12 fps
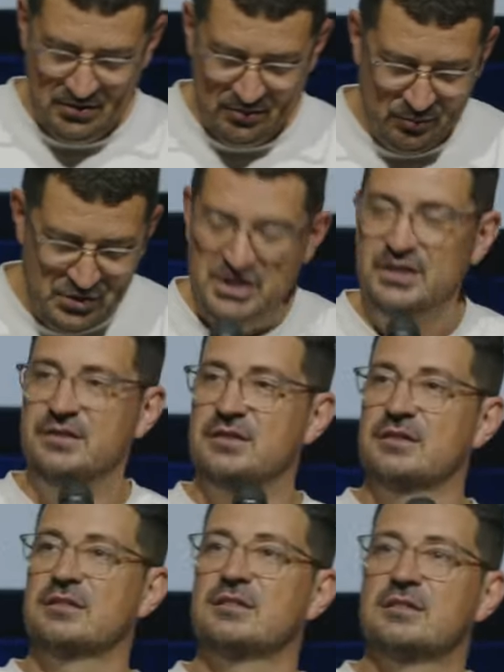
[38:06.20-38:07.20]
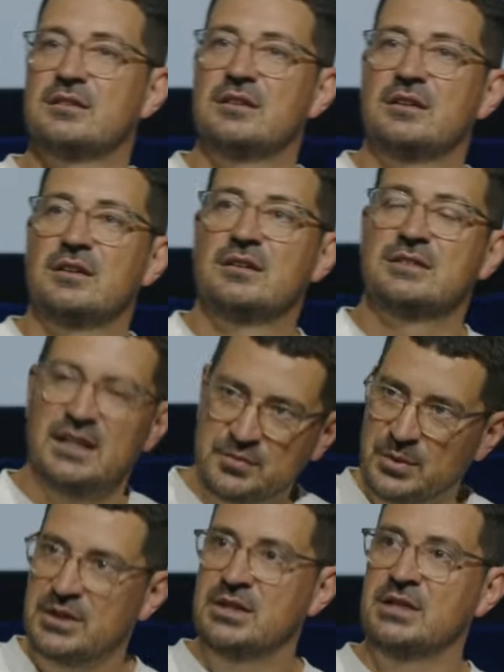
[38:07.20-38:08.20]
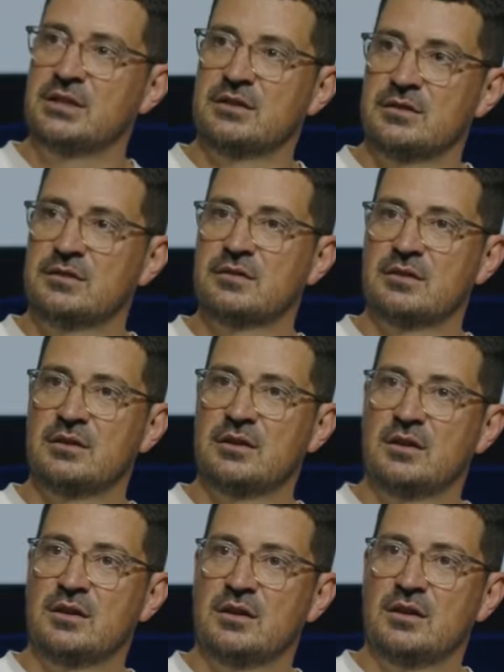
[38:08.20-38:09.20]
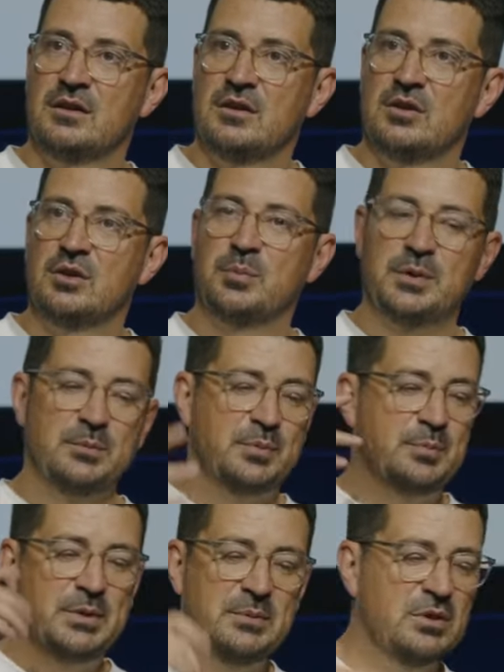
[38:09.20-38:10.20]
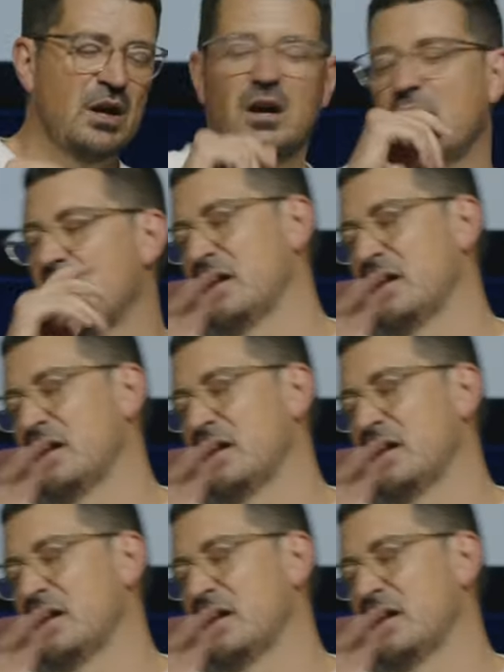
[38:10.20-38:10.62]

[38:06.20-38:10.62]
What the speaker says: with Jesus. That's what it is. People go, oh,